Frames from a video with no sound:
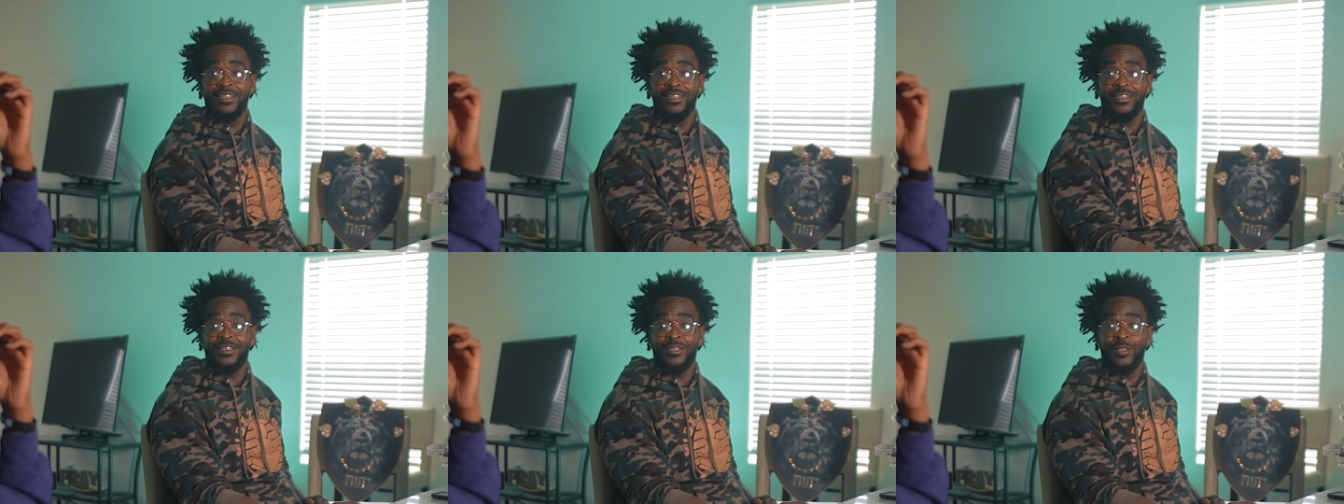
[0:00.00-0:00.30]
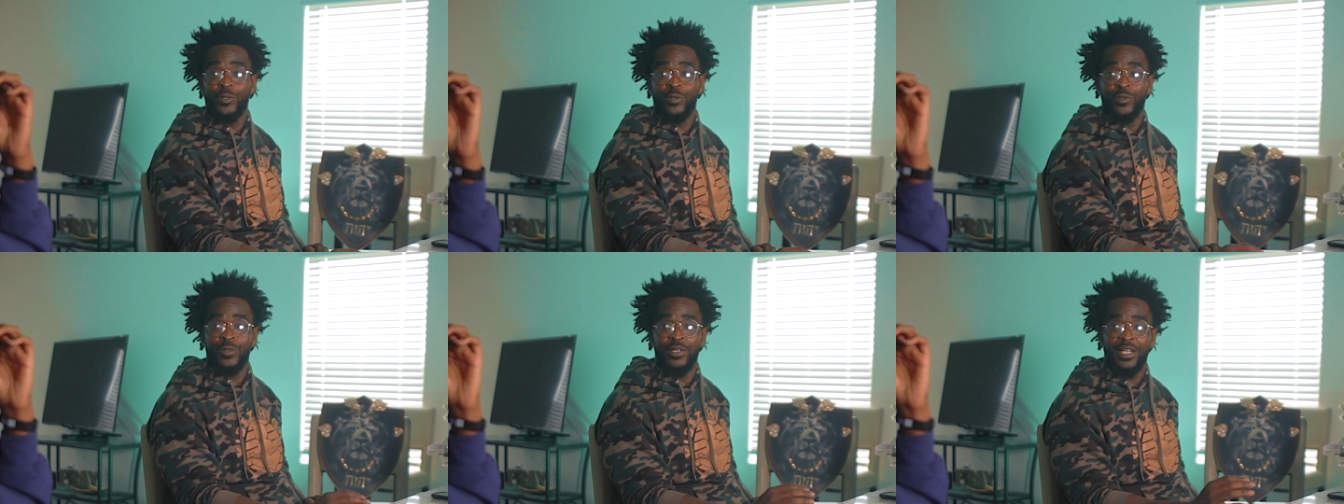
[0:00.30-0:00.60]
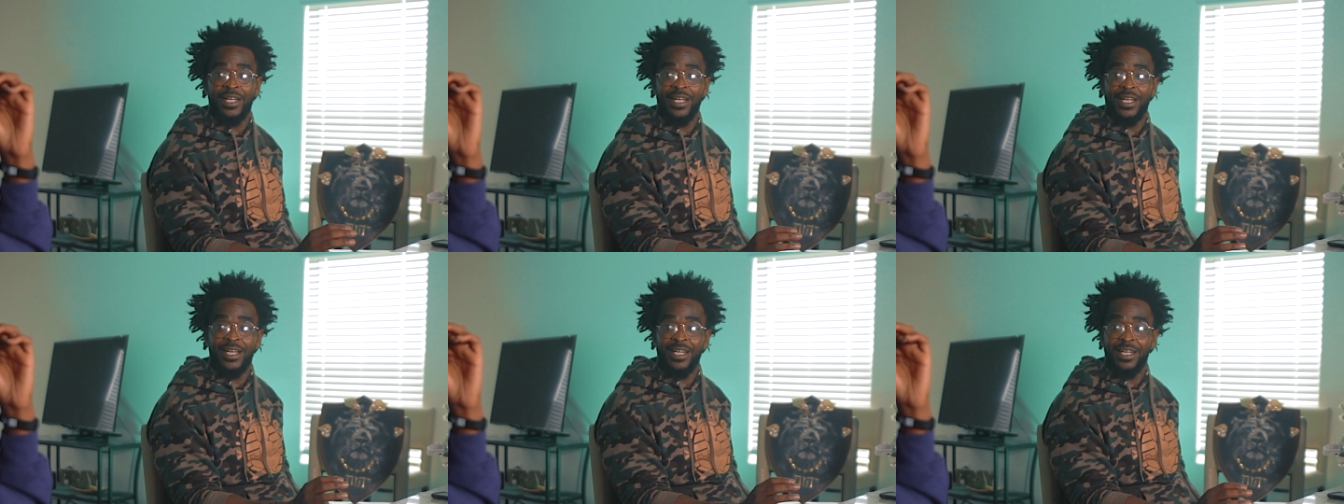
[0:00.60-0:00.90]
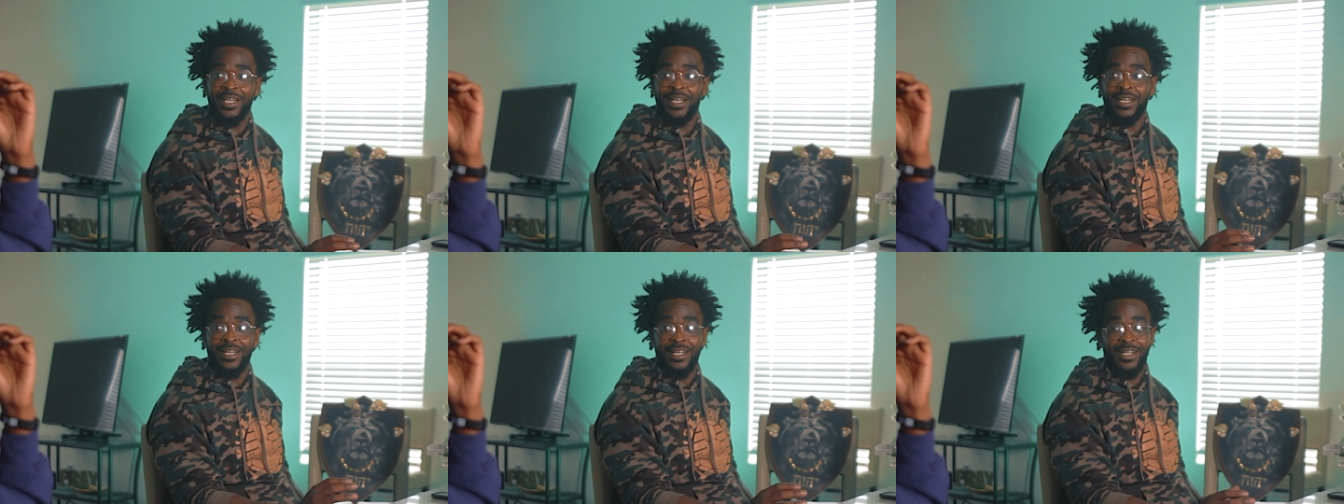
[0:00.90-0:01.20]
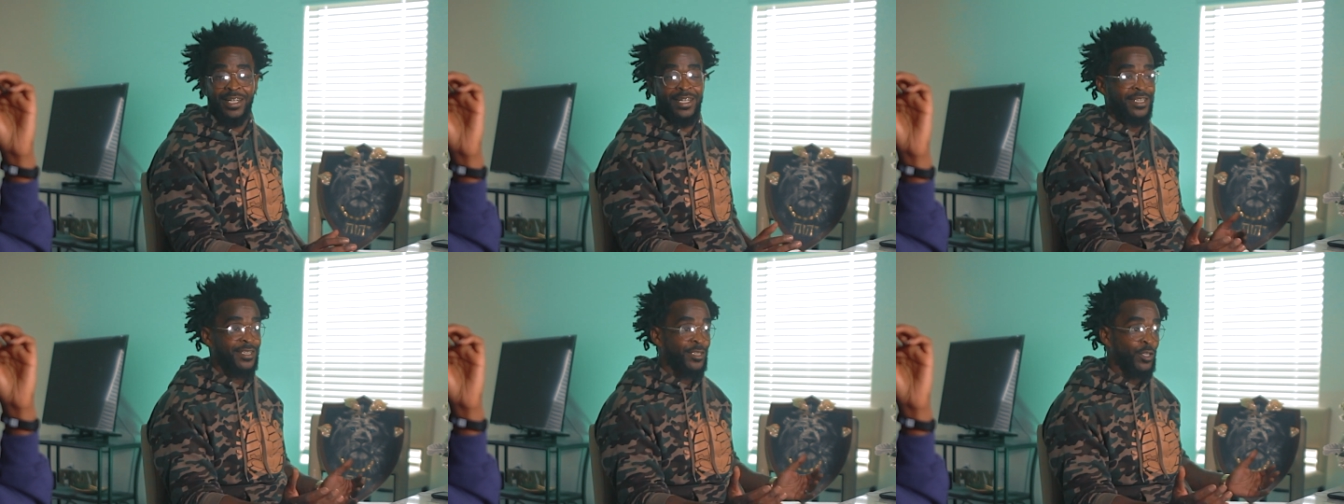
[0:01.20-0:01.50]
So and,
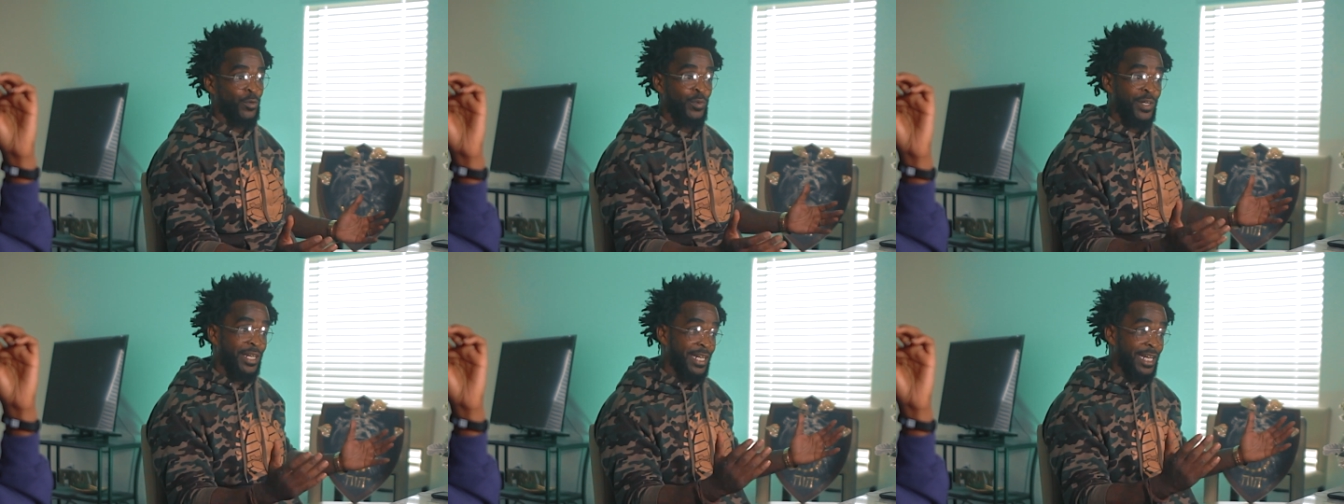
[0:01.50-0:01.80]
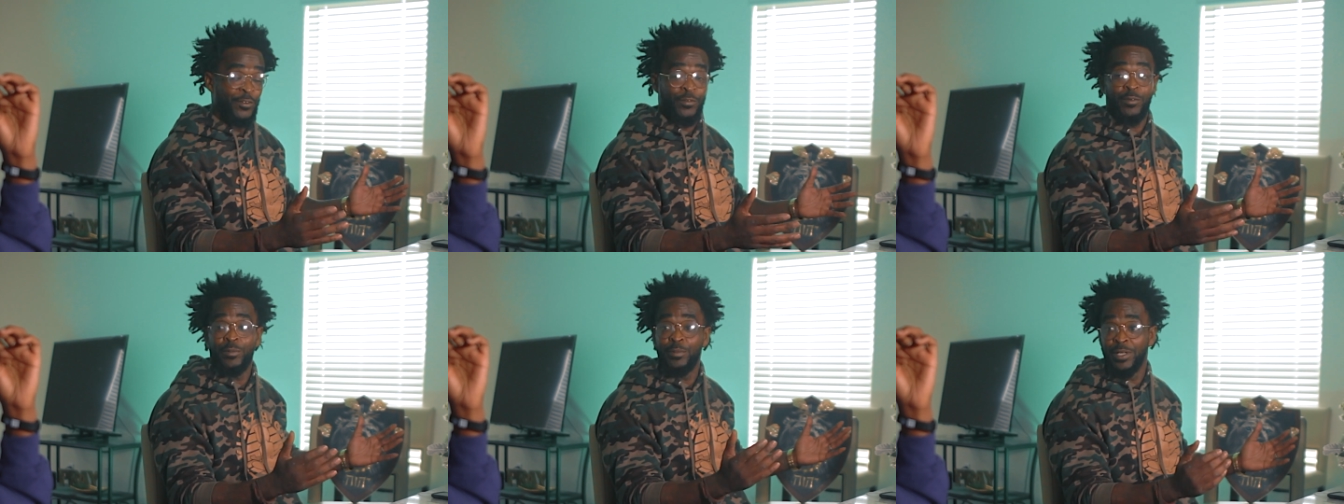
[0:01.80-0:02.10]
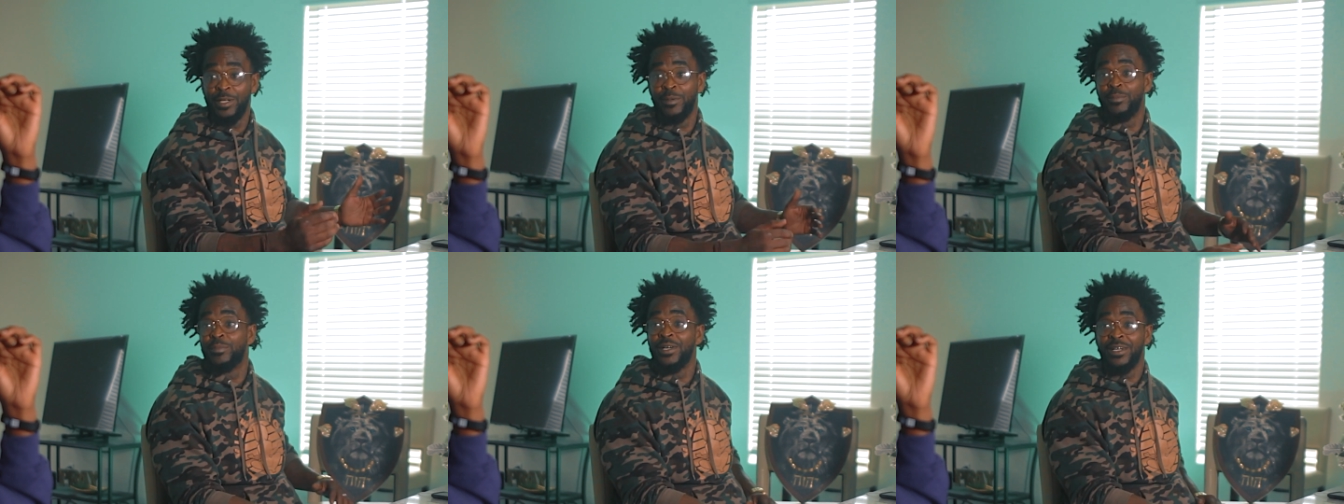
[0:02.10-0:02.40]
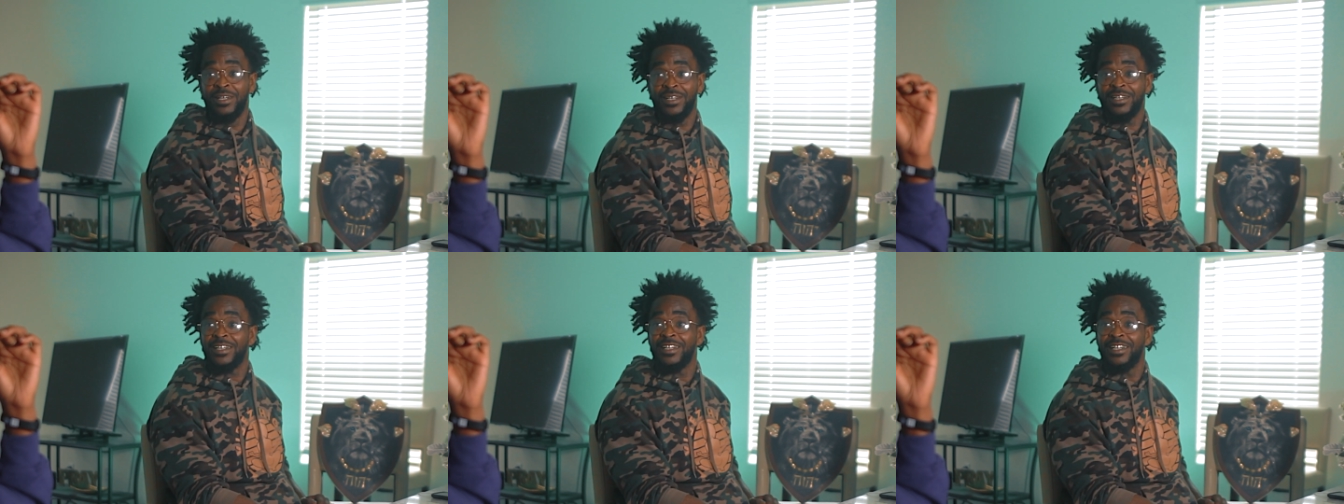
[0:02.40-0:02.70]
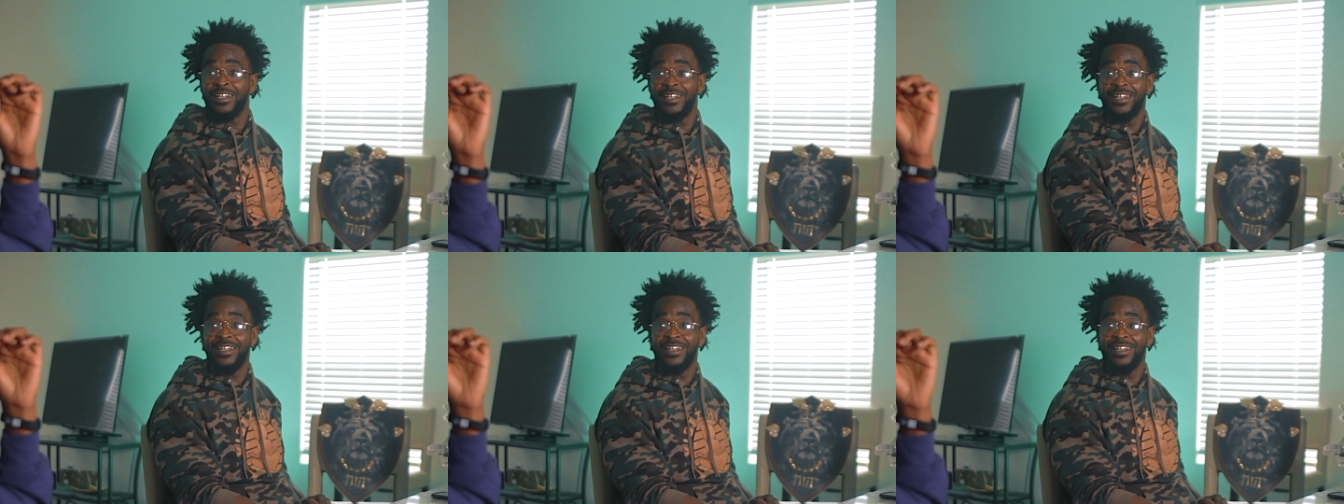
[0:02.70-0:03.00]
and, so we left him in the building.
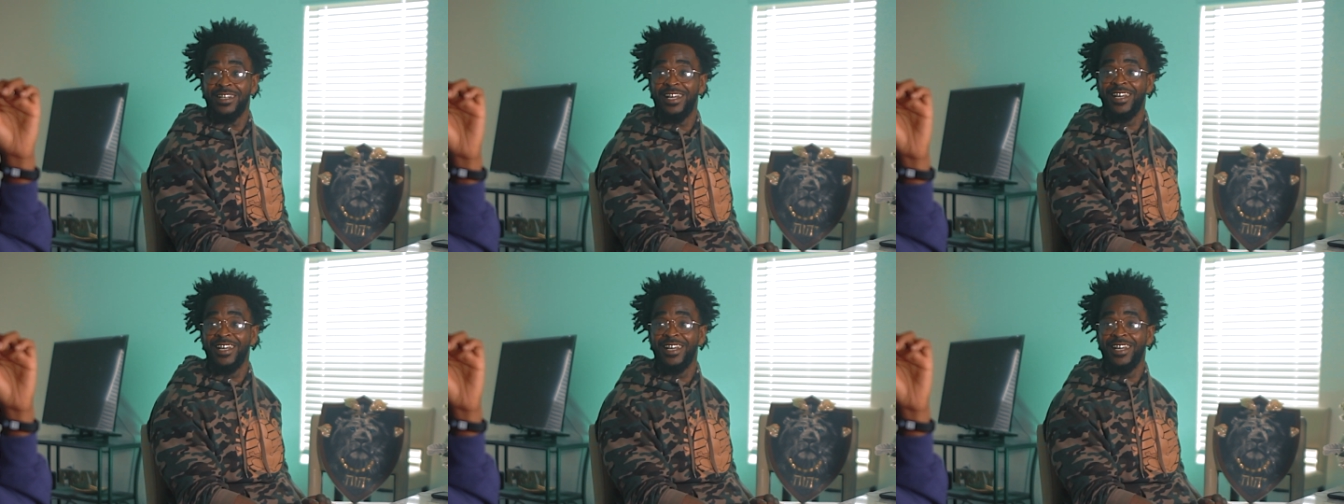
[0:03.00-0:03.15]
Yeah.